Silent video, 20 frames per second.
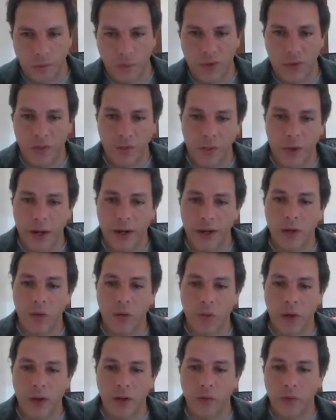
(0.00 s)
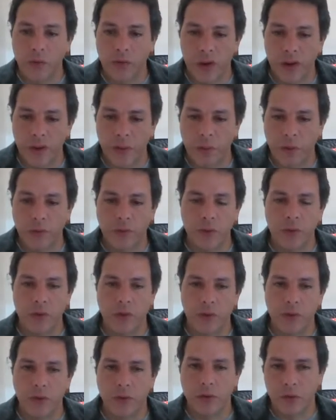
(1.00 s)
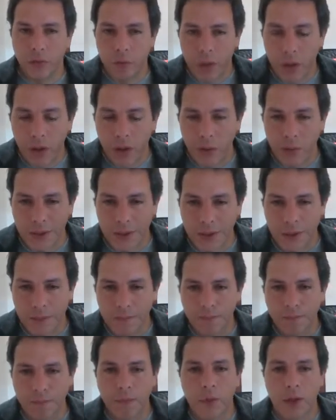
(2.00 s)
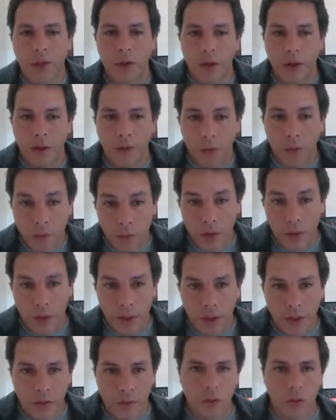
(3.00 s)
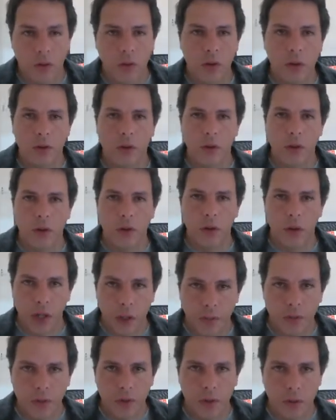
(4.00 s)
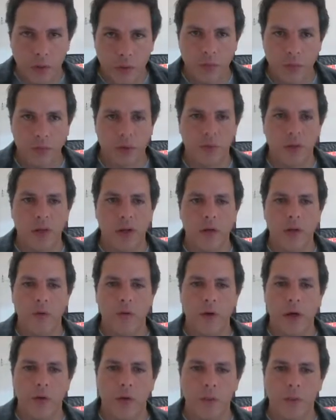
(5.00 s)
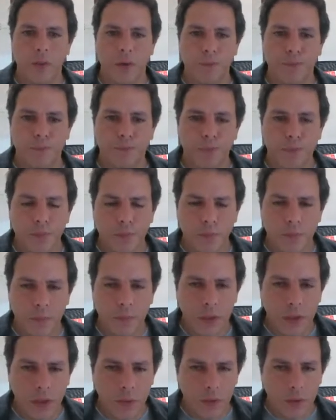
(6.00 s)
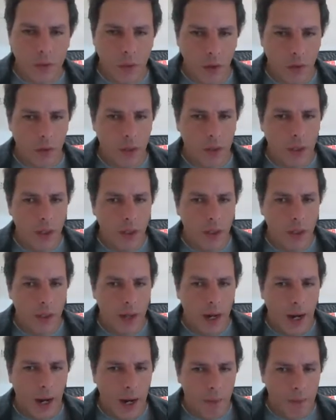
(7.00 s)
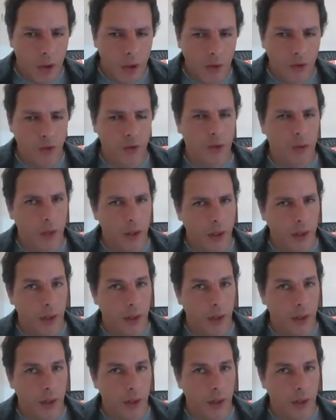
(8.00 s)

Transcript: Define a random variable for this experiment. And here comes the concept of random variable. So I'm going to